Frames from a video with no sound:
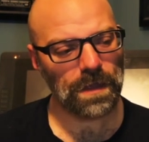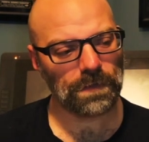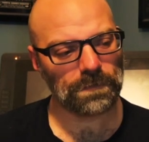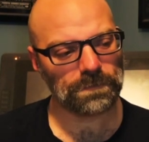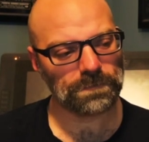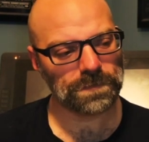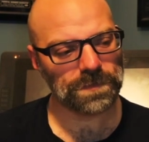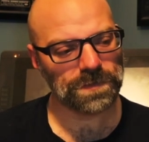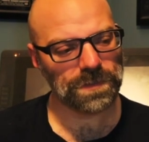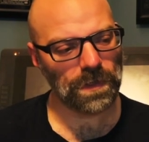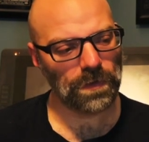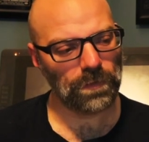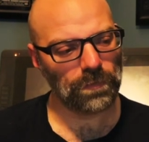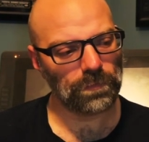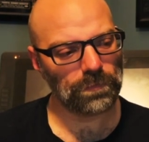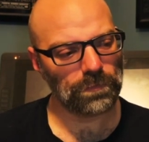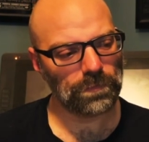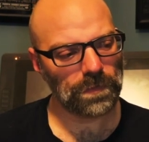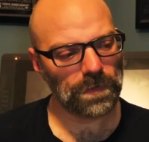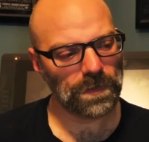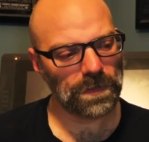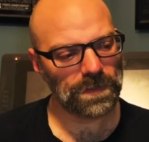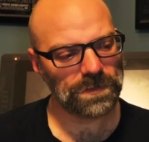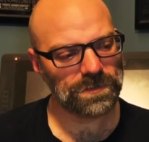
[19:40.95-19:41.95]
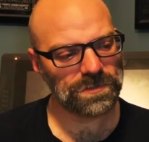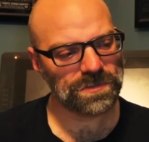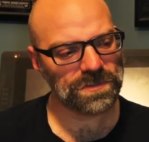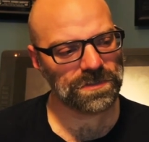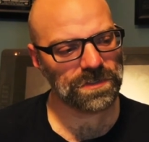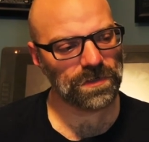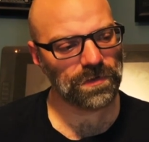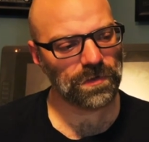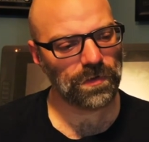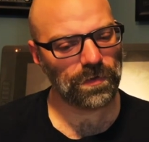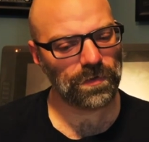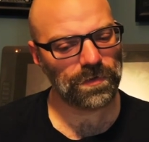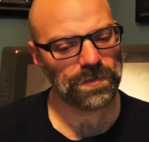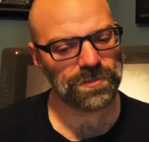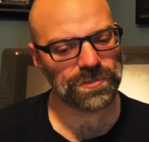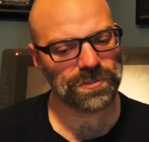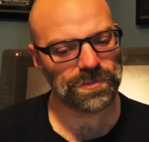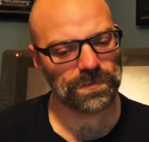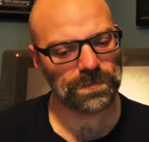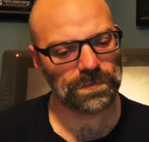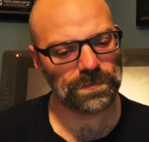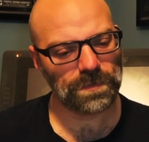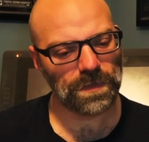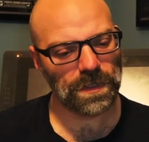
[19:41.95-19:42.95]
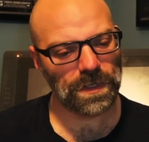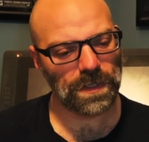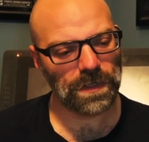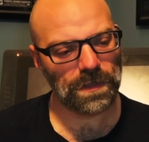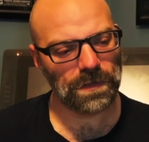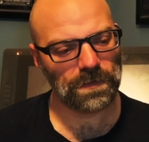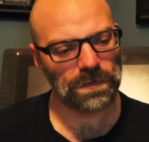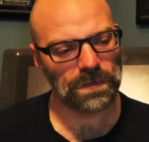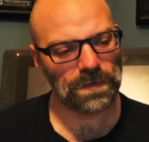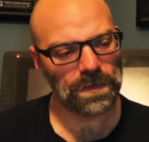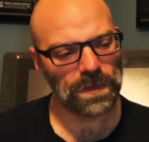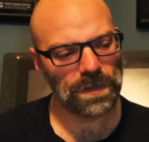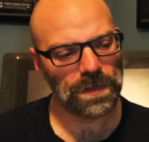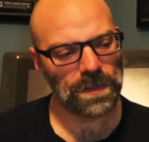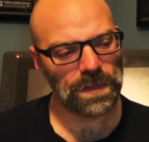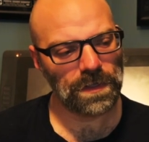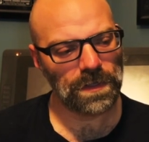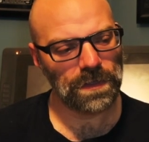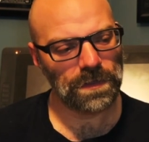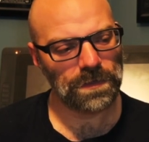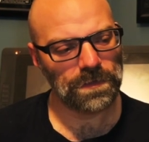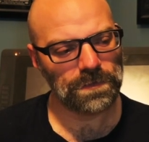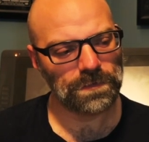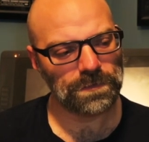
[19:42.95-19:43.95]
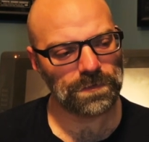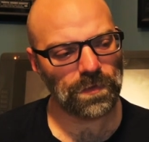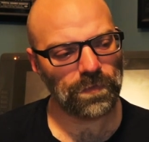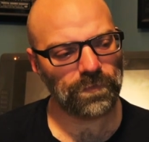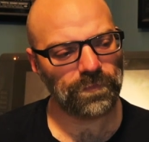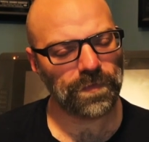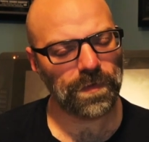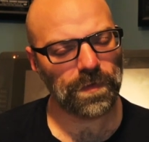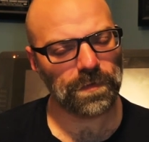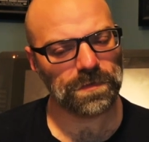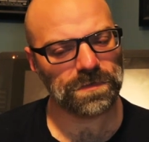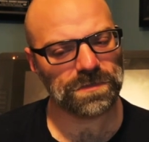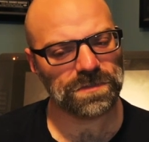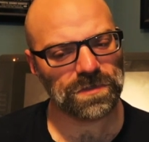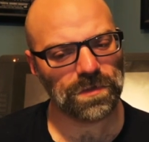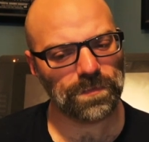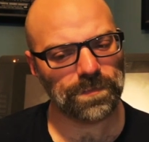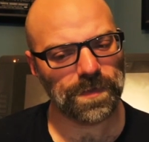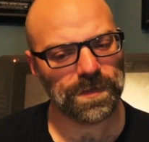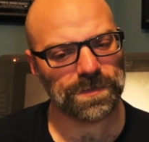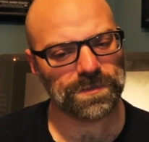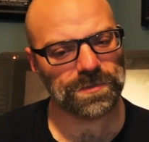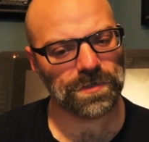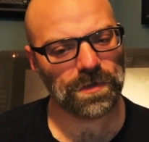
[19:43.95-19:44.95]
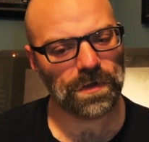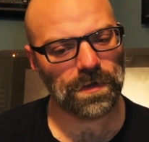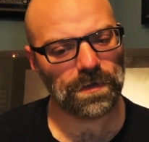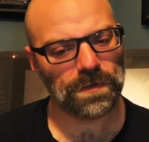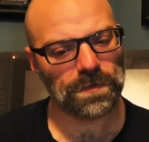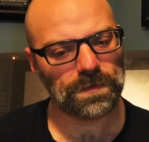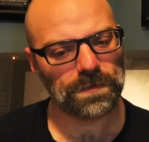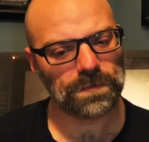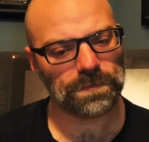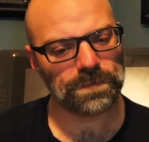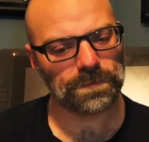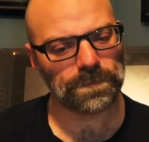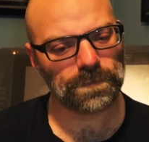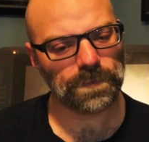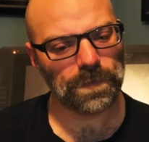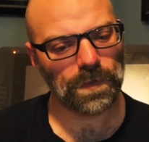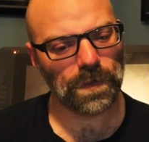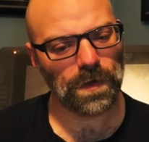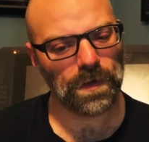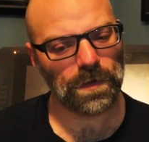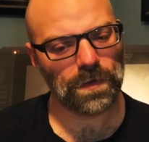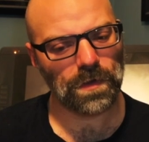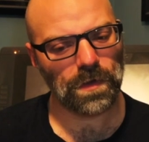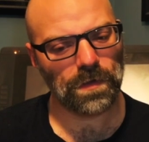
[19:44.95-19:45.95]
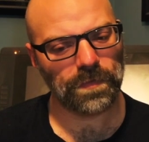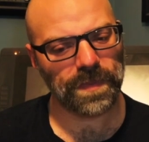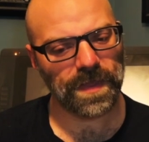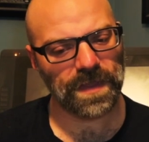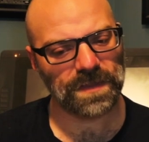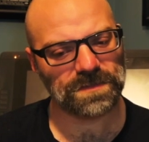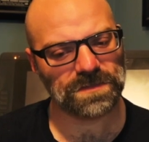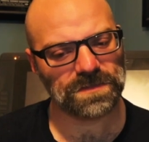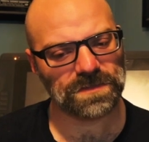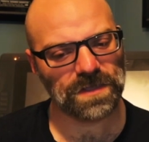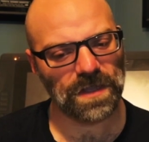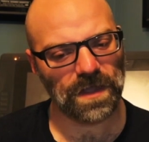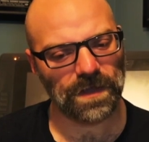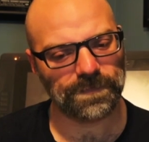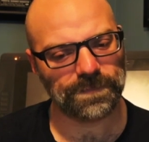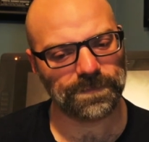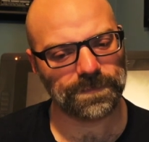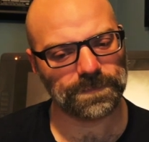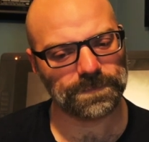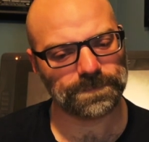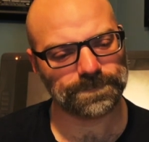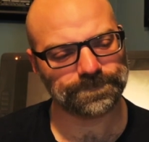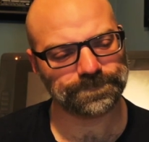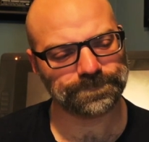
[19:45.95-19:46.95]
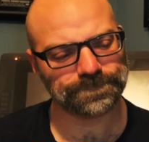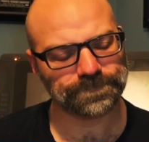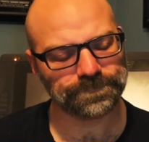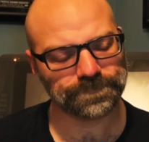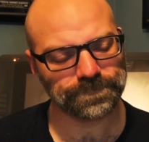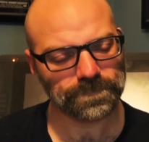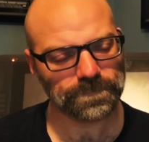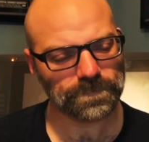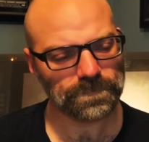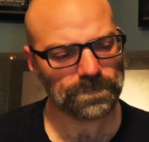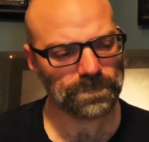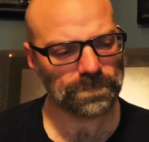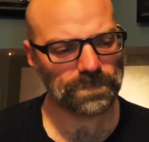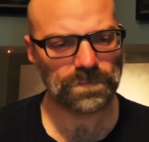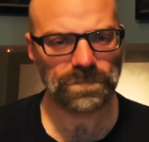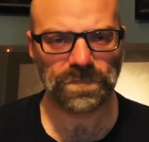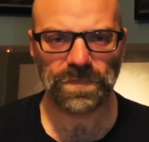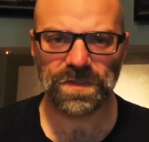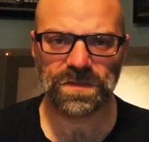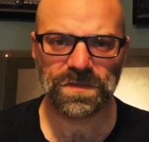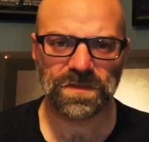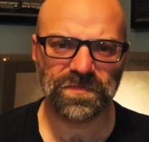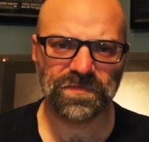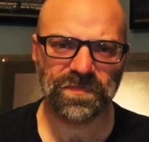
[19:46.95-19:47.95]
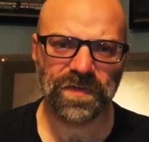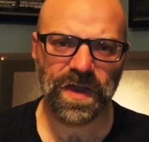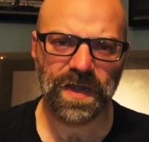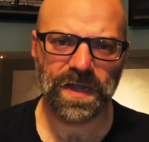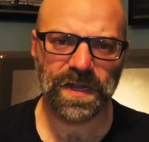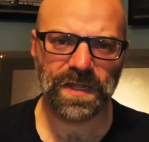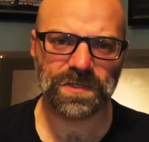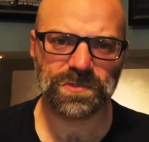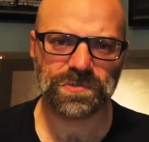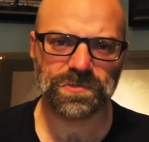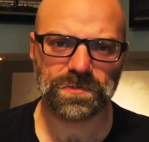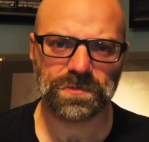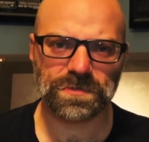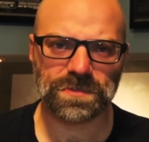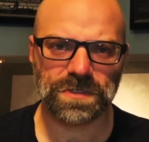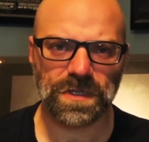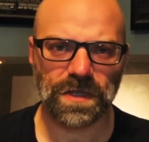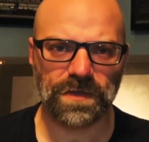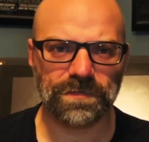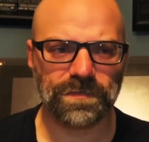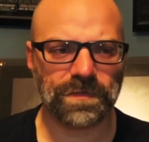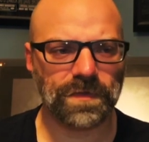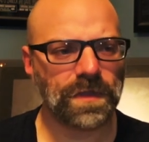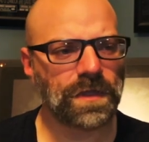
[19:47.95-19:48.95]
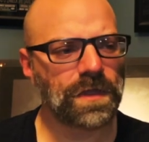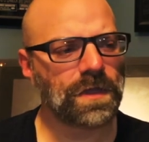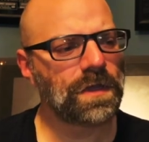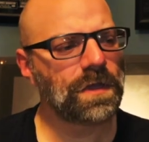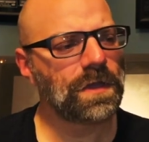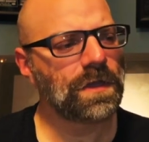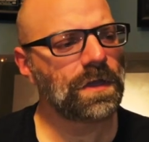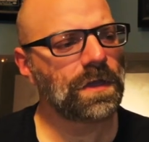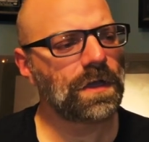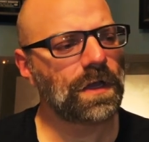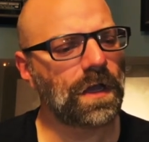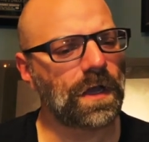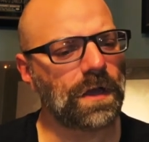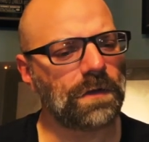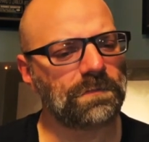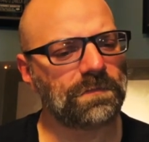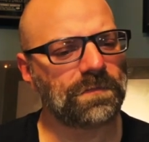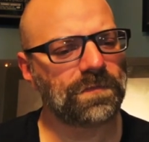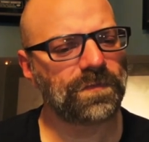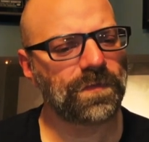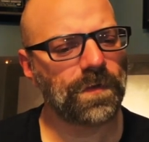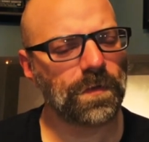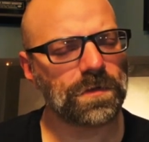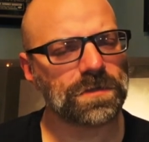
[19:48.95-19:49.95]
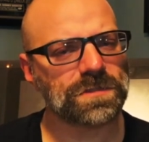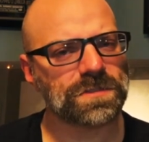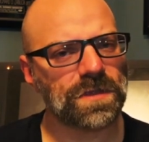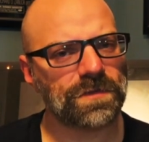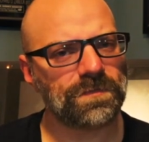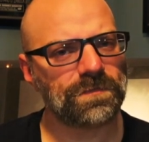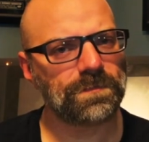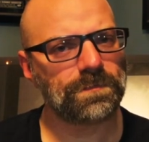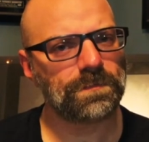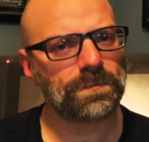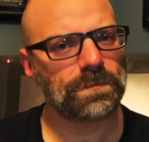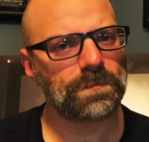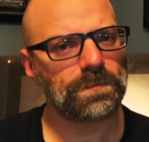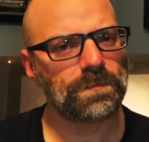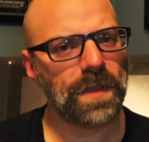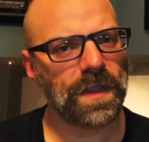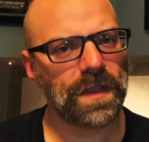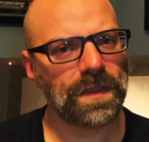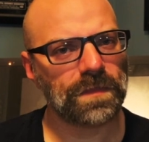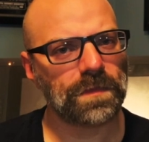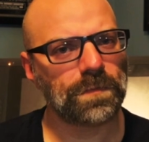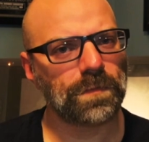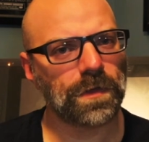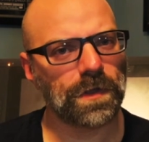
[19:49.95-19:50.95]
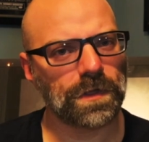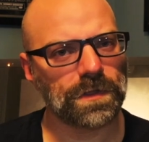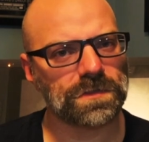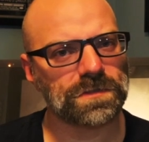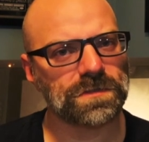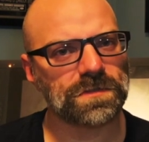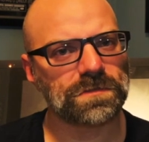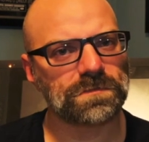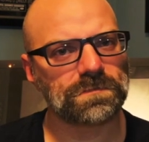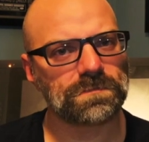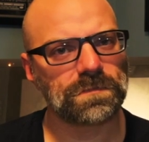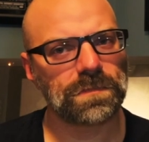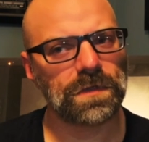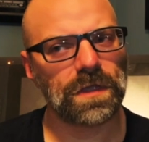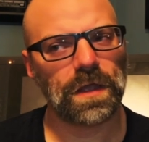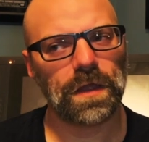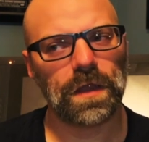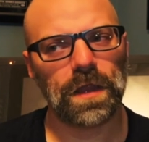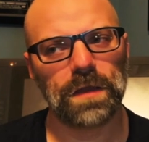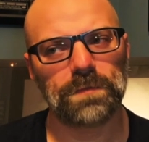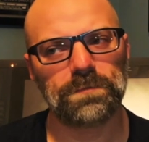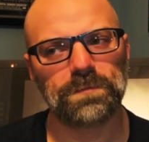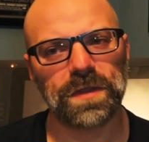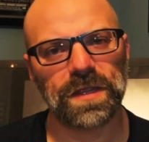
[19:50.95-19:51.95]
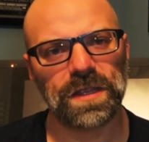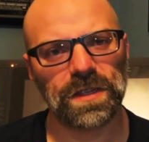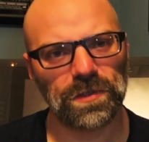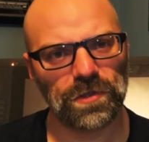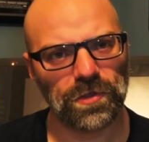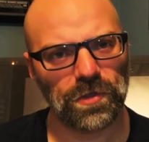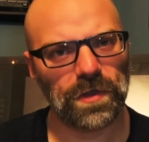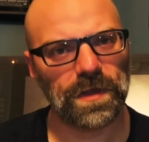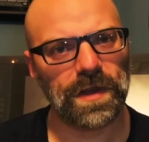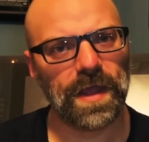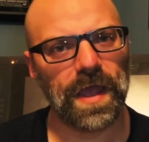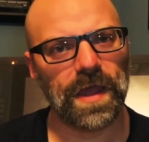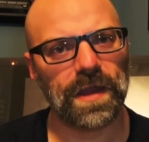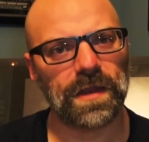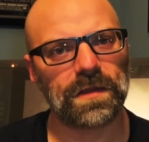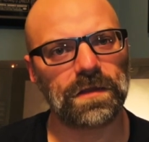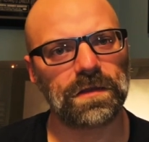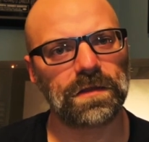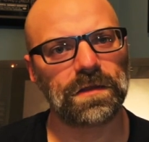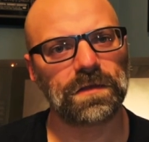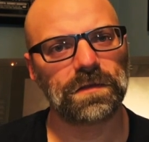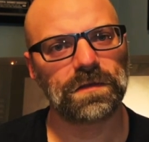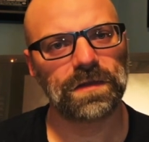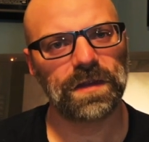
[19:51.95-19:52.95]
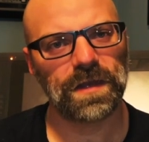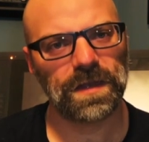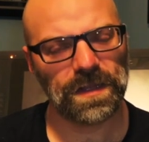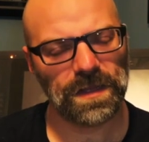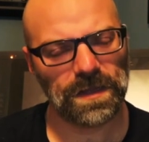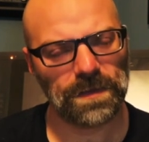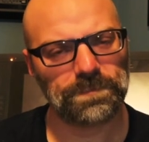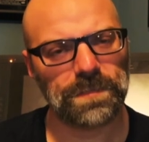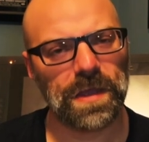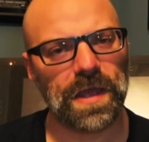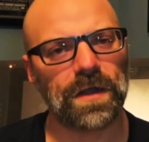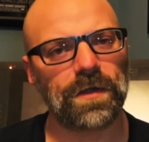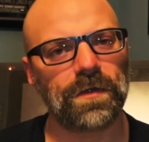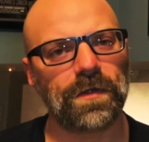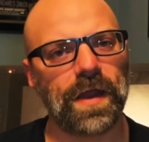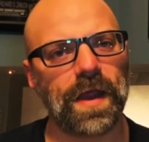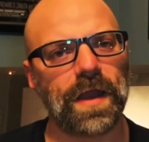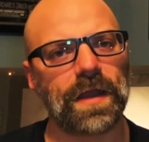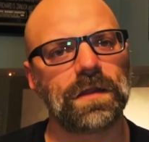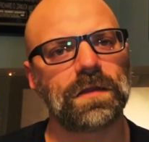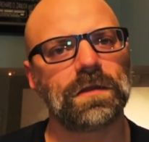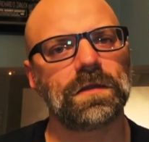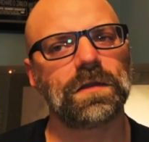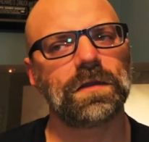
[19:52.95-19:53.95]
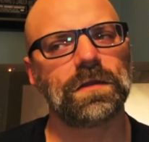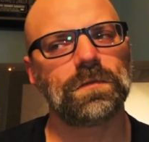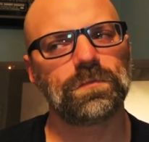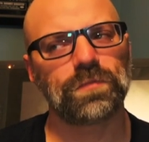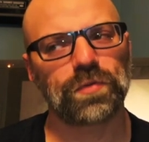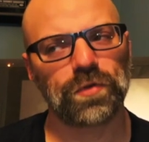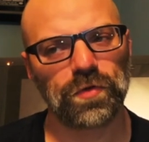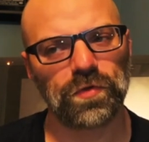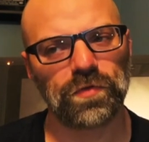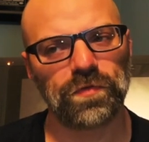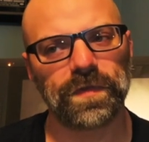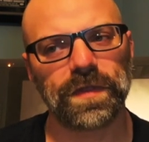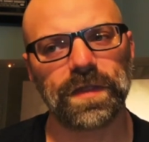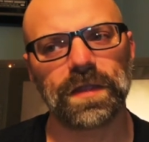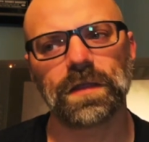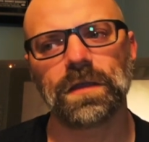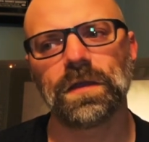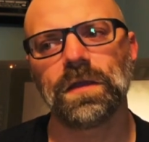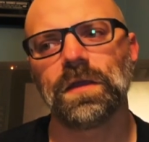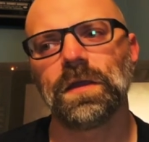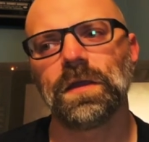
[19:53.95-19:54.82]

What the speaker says: so I just encourage you. Don't focus so much on all that stuff, the financial stuff. Focus on making the books and being good at it and getting better at it and improving